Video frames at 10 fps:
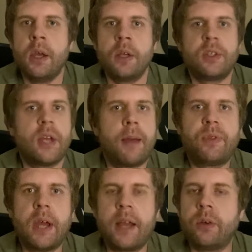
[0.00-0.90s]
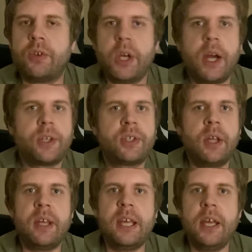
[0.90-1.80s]
Same thing. They're just
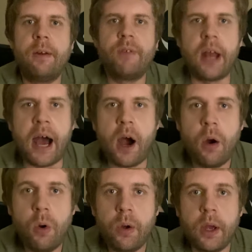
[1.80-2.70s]
in the heat of it now,